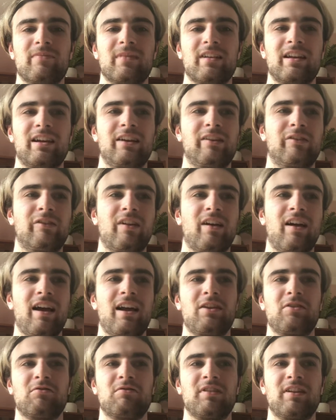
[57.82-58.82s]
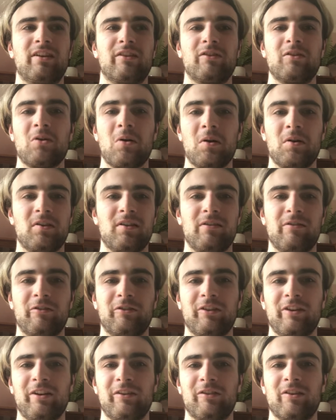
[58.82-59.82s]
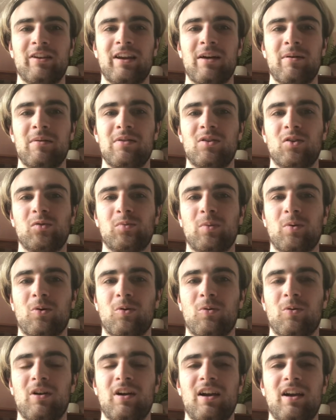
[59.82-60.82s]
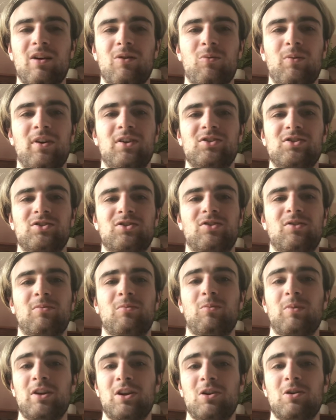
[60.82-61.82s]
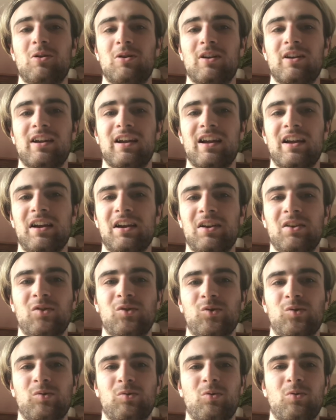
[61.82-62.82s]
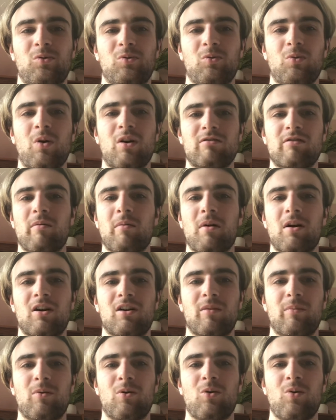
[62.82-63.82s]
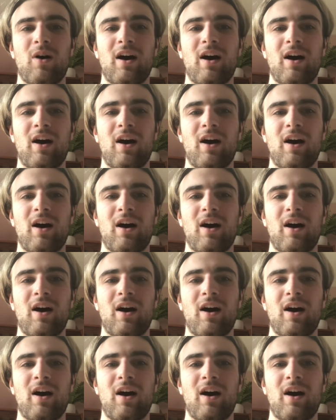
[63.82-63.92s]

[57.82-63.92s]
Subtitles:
He's entering his 19th season now in the sport, which, when you look at it, is quite remarkable